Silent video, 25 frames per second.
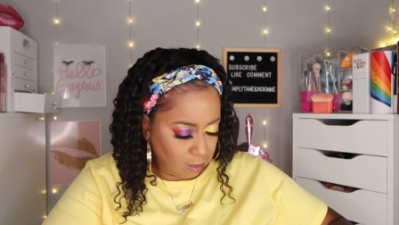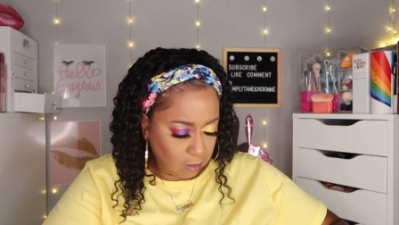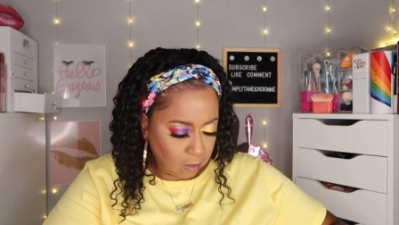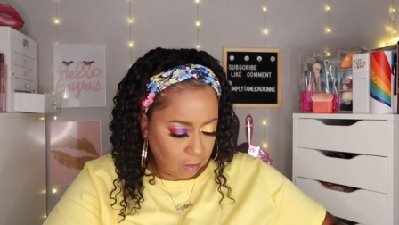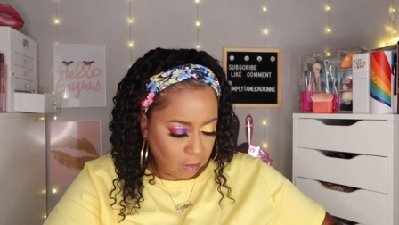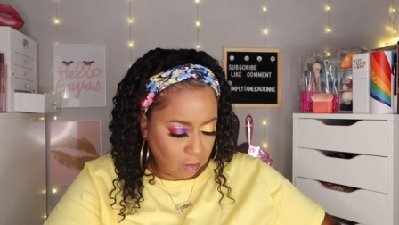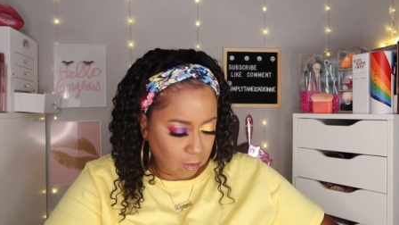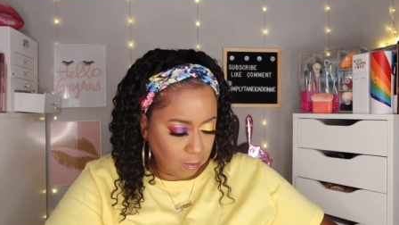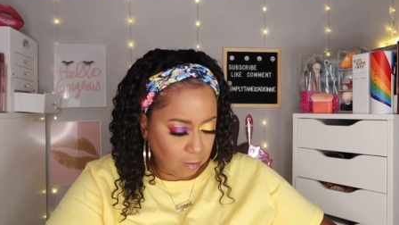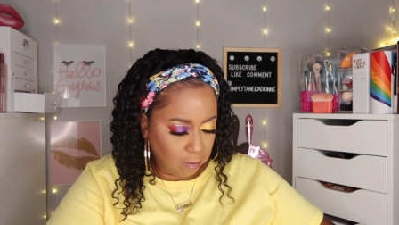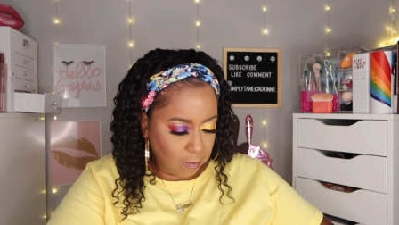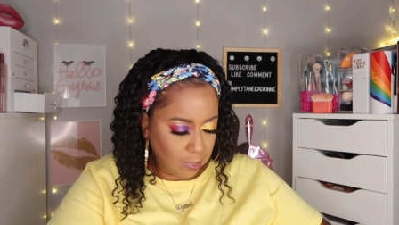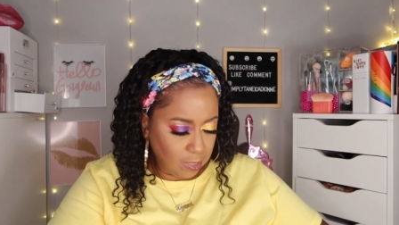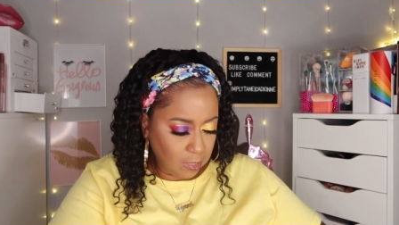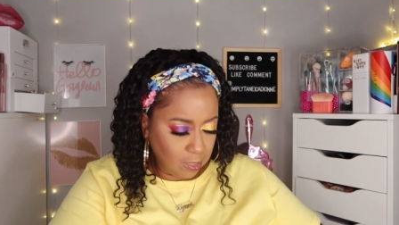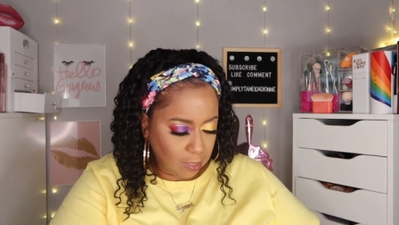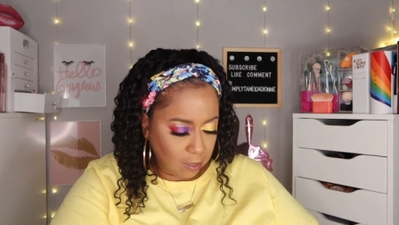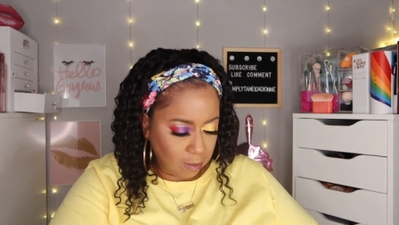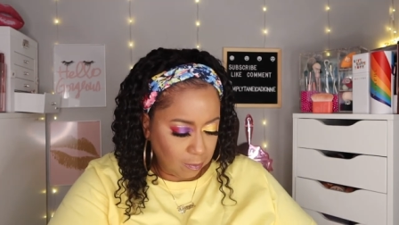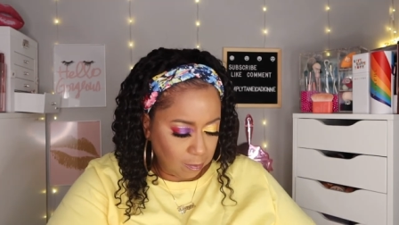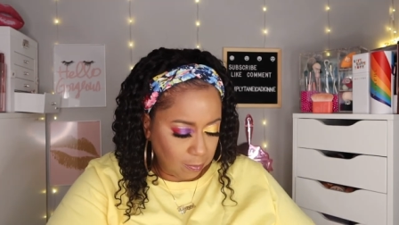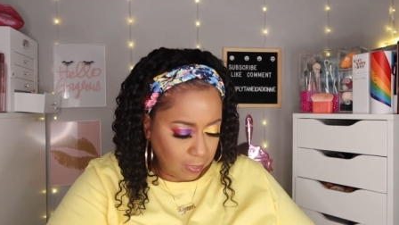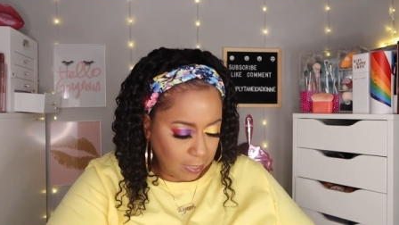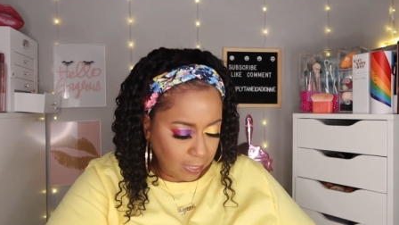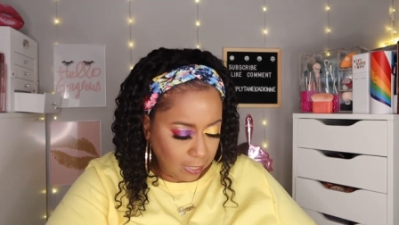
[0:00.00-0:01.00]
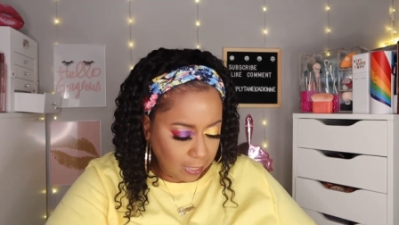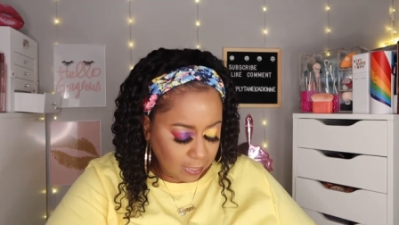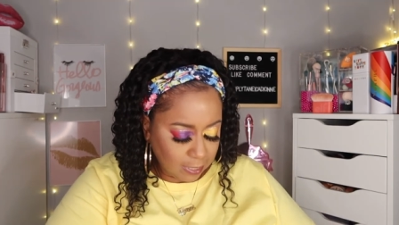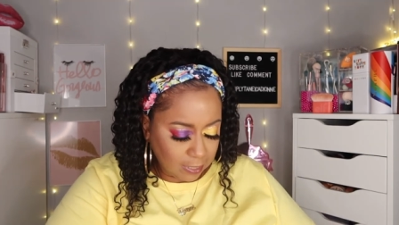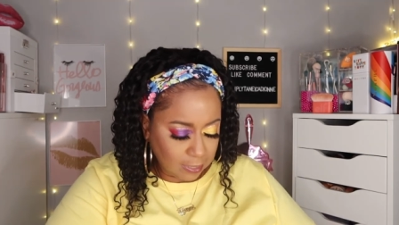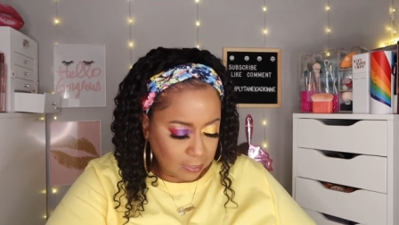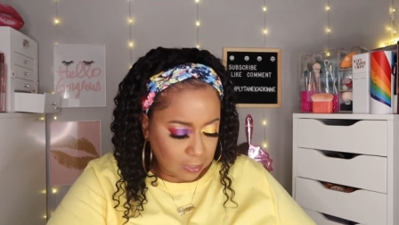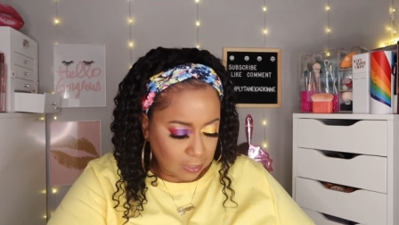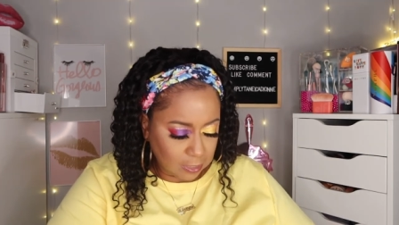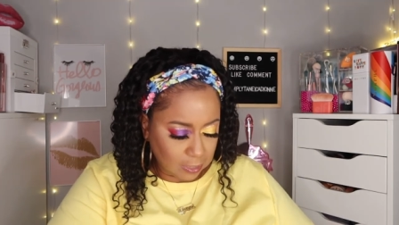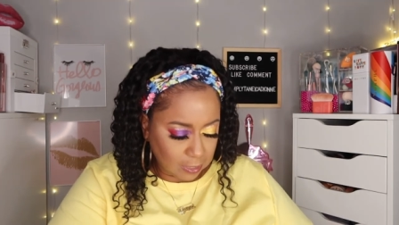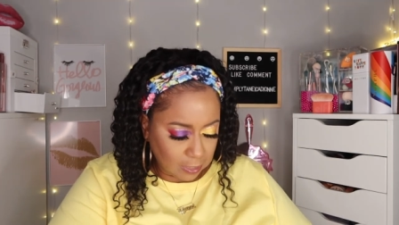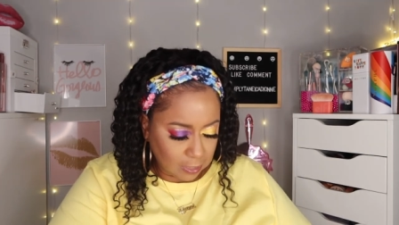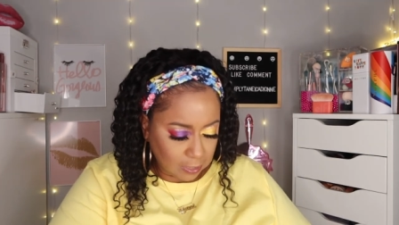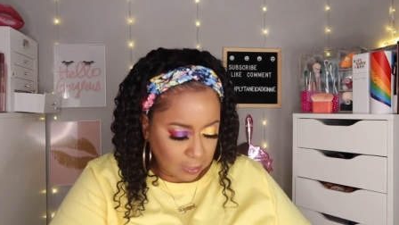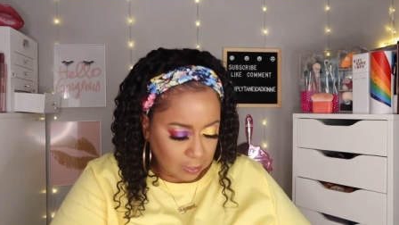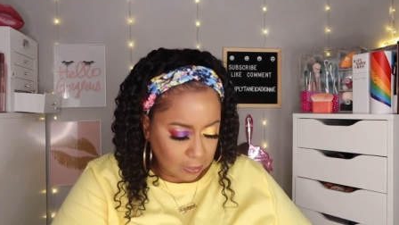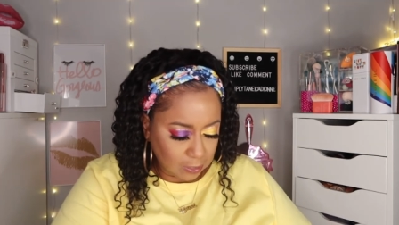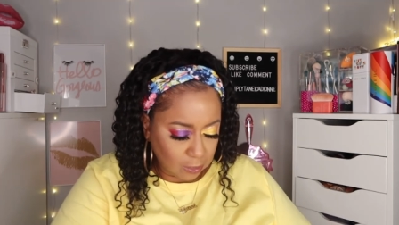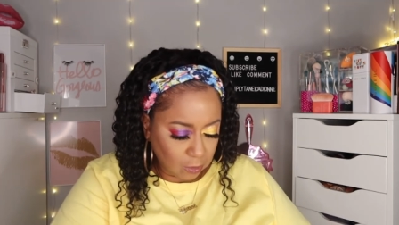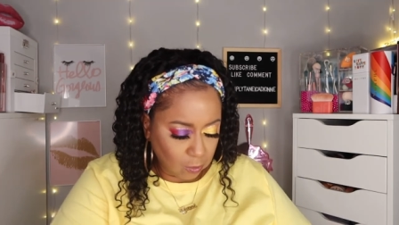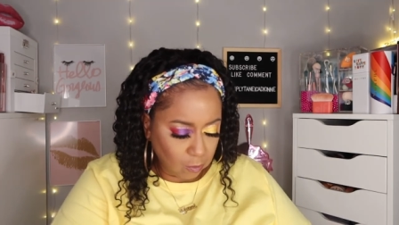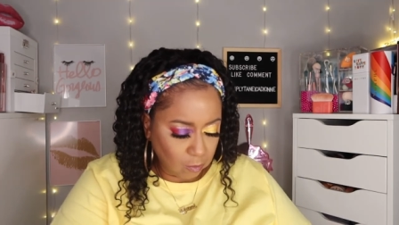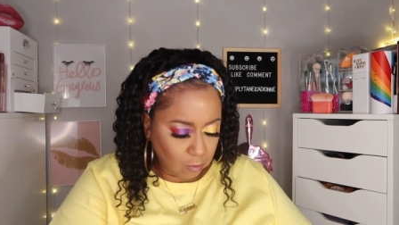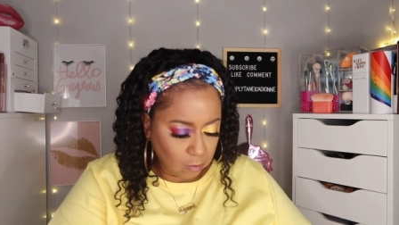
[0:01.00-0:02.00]
Y'all, me and packaging.
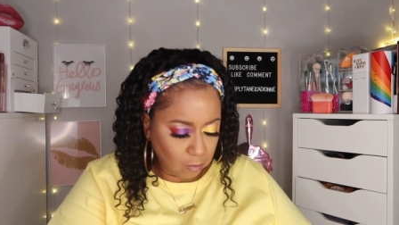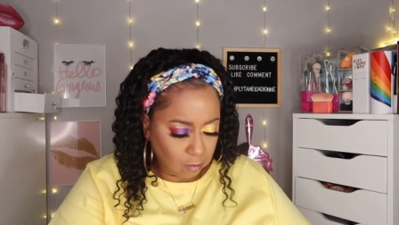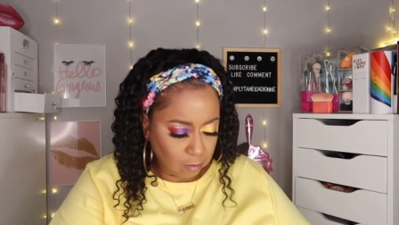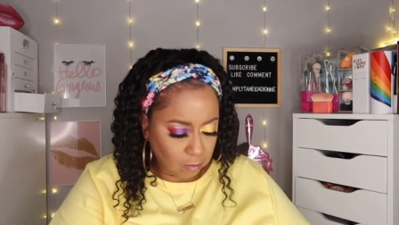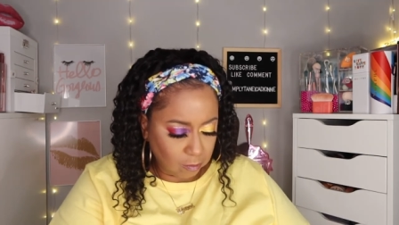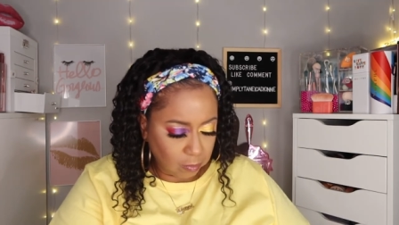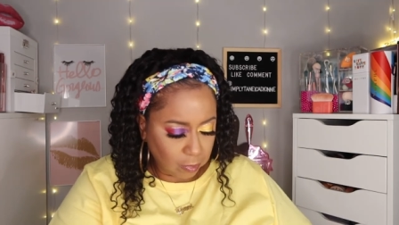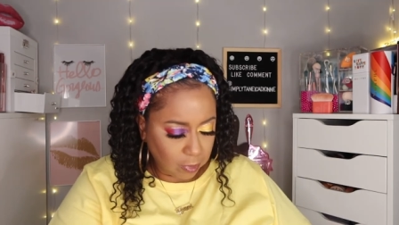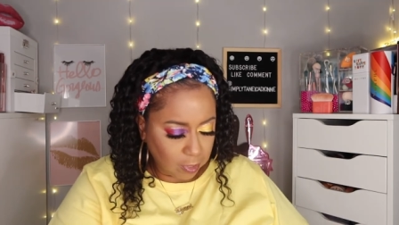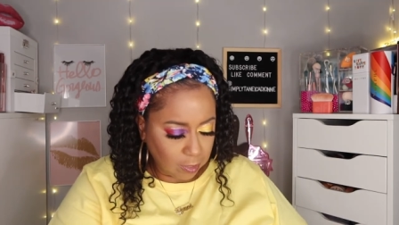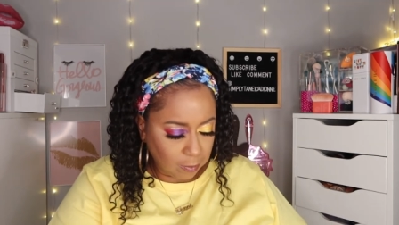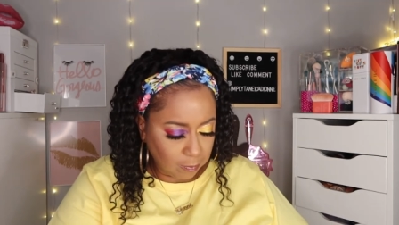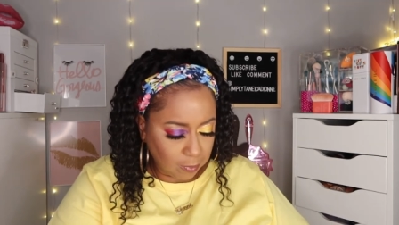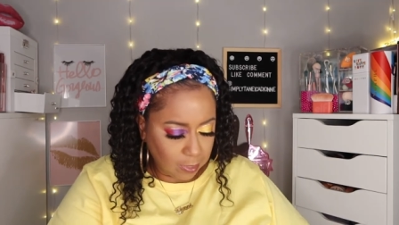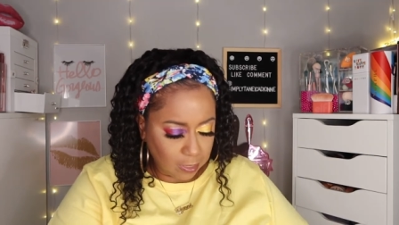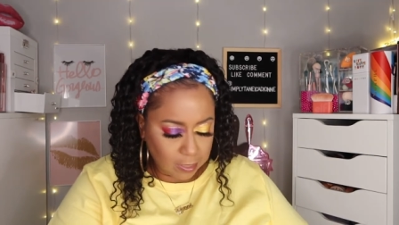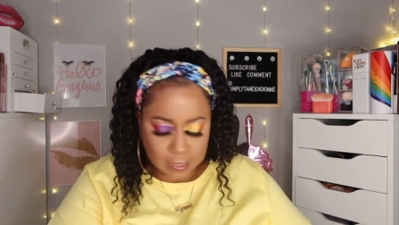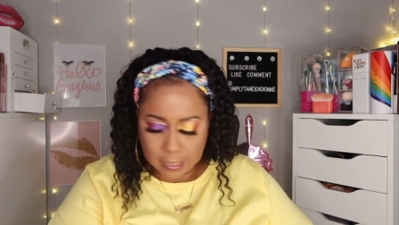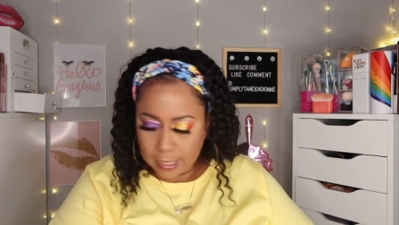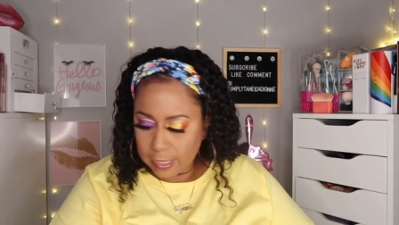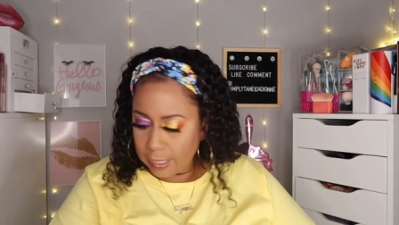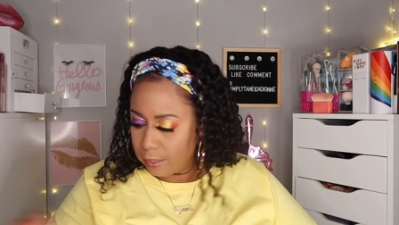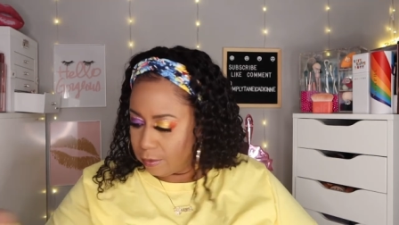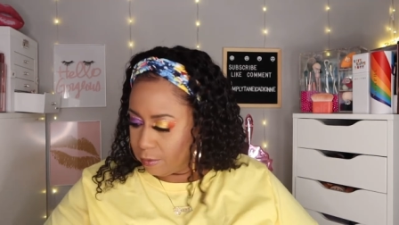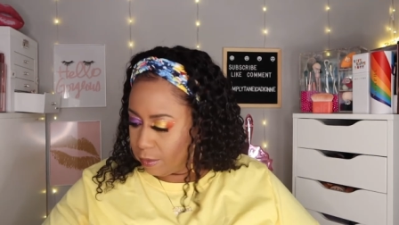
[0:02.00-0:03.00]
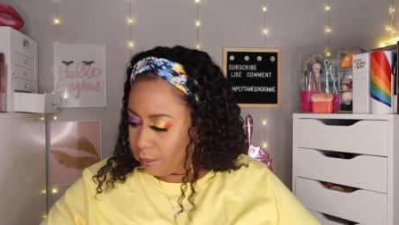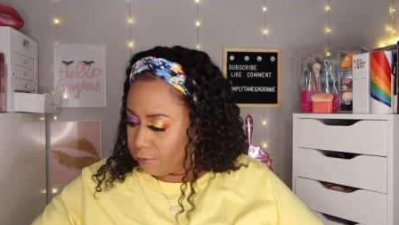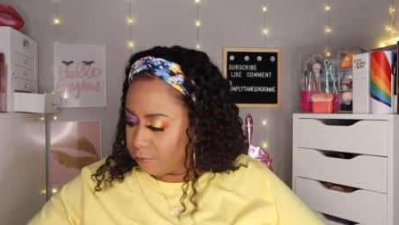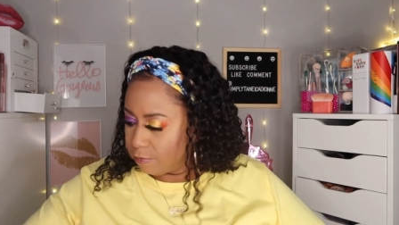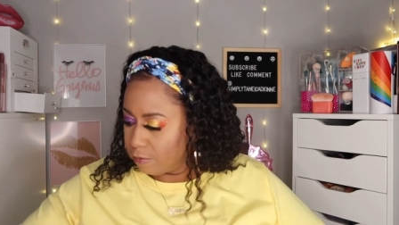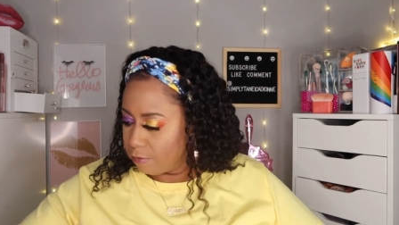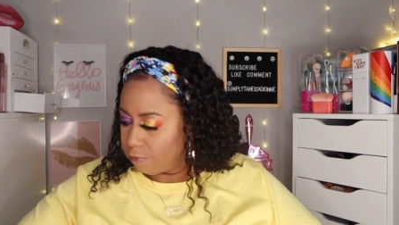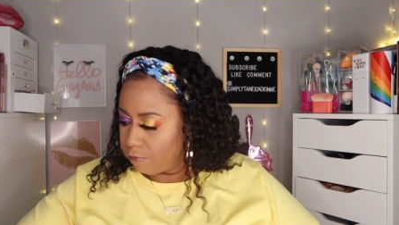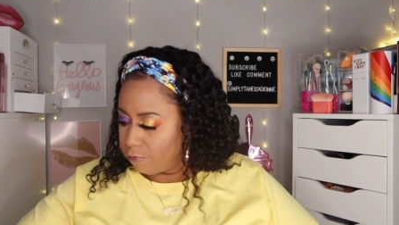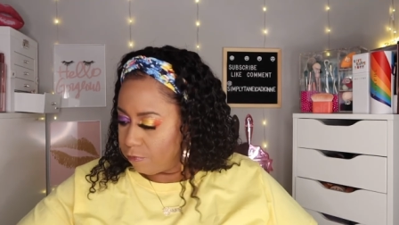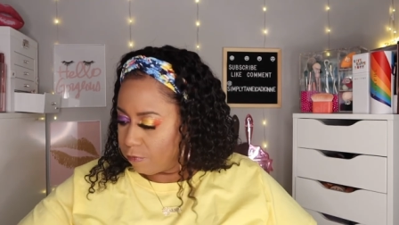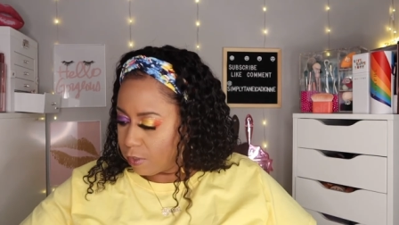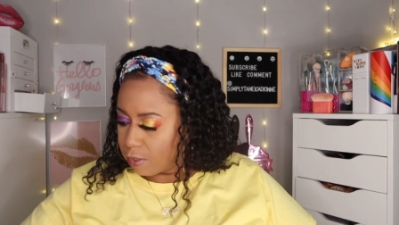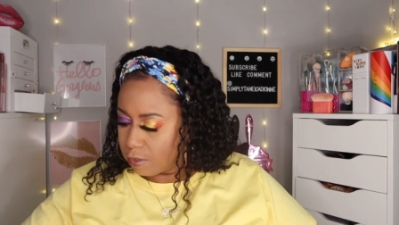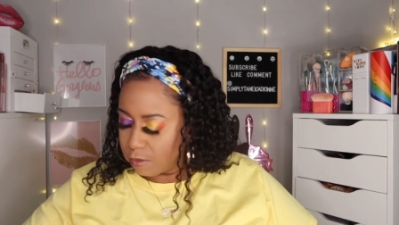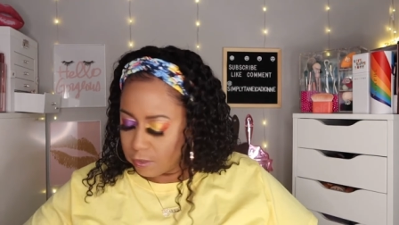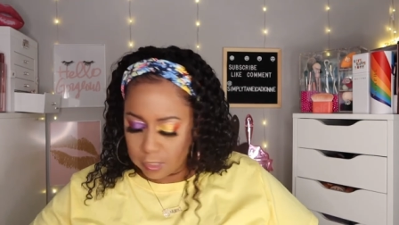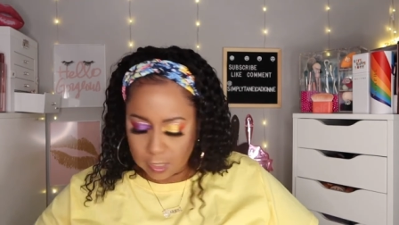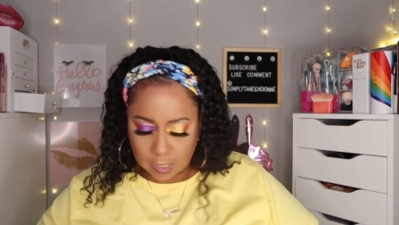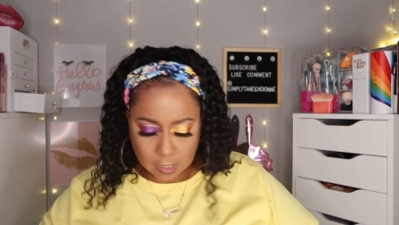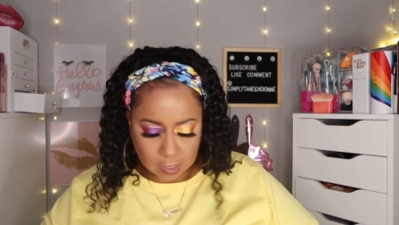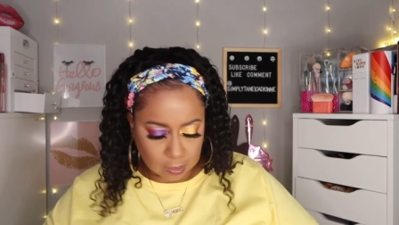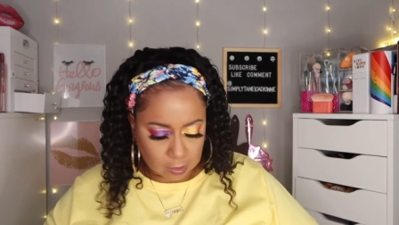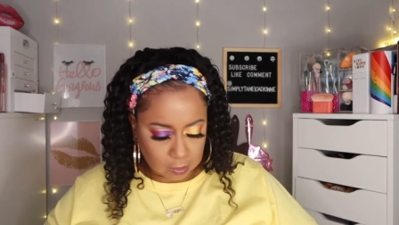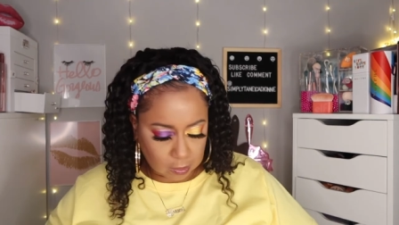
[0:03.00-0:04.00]
Don't break my nail even
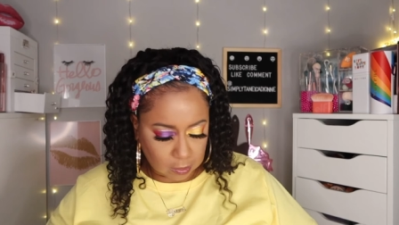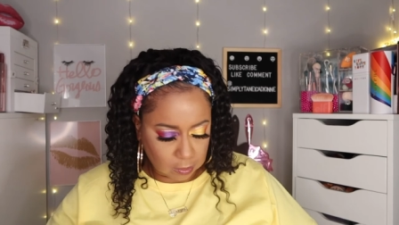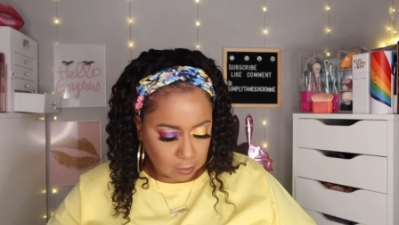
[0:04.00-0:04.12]
further.